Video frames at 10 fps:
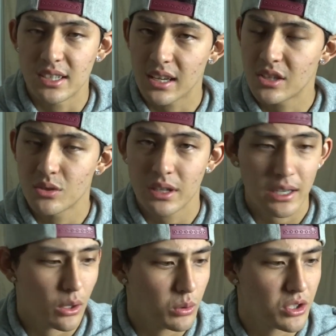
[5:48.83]
The Yankees are
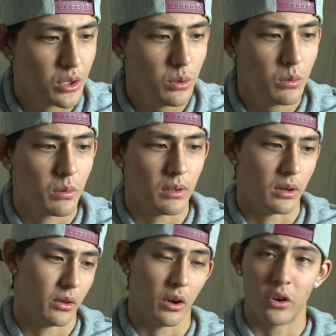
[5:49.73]
down
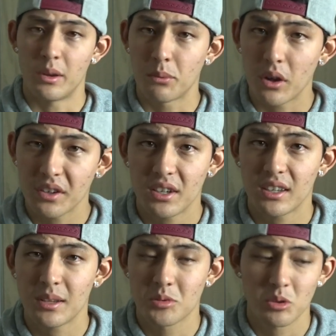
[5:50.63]
0-2. Are they probably going
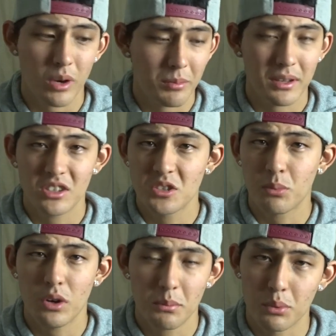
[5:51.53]
to get swept at this
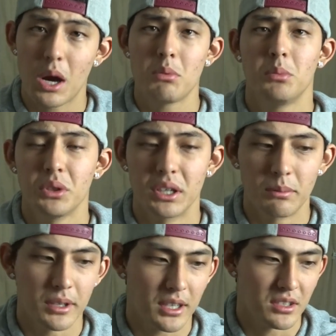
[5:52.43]
point?
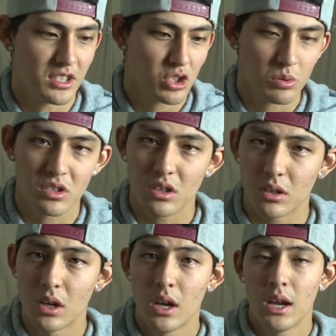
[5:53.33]
Probably, because this was
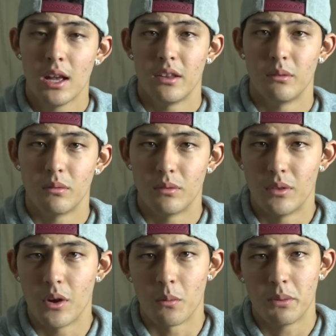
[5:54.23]
their
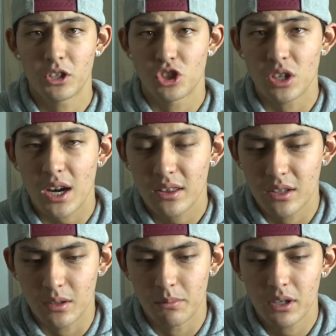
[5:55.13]
big
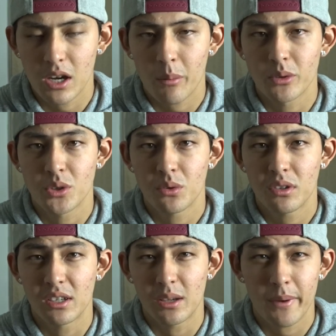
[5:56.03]
shot, their big
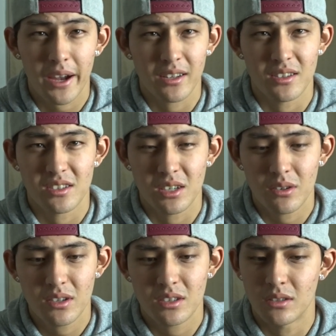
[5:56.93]
opportunity to get back in the
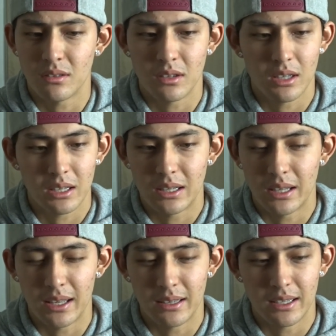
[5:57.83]
series, and
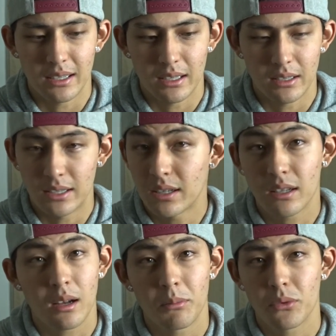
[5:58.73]
they
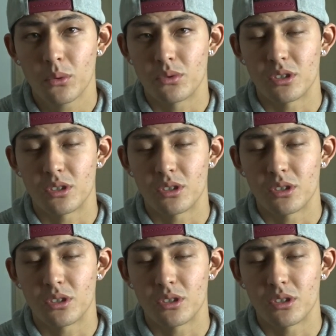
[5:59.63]
didn't come through.